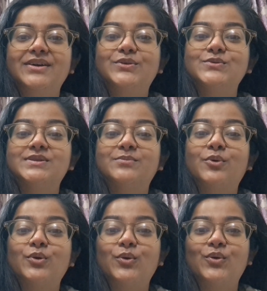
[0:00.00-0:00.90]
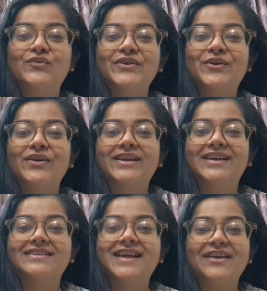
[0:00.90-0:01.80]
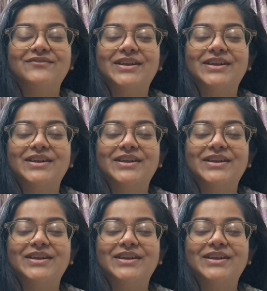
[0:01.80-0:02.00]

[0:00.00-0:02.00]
to support overall health and